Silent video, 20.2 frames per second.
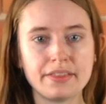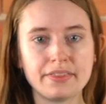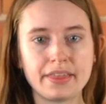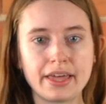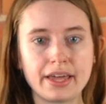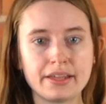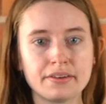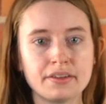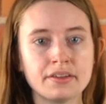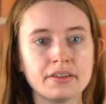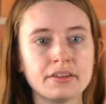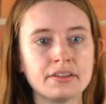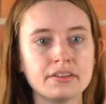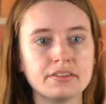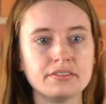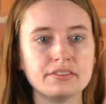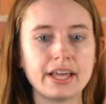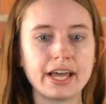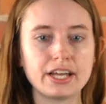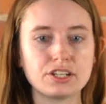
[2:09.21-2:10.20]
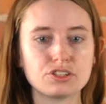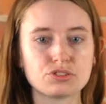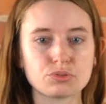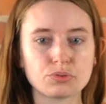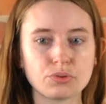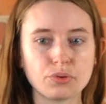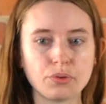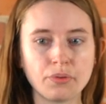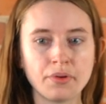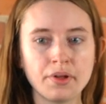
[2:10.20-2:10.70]
and that
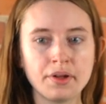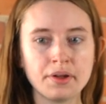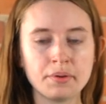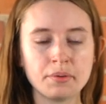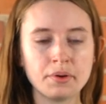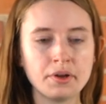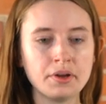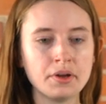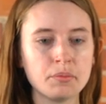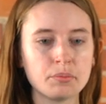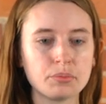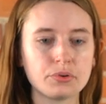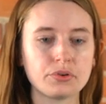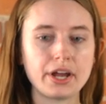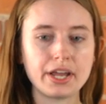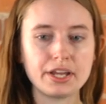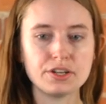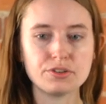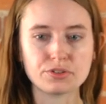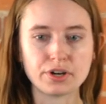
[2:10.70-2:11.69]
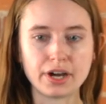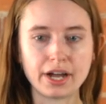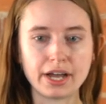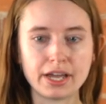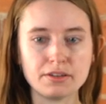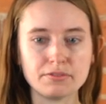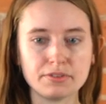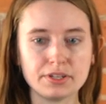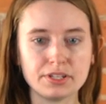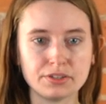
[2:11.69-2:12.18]
natural prey
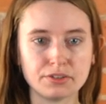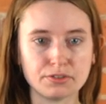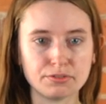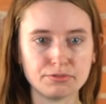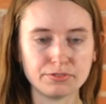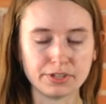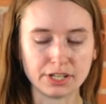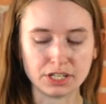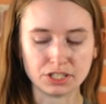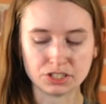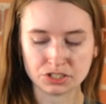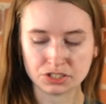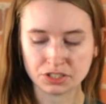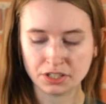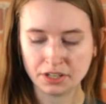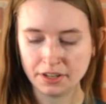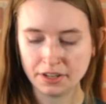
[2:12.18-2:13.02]
drive in your fish.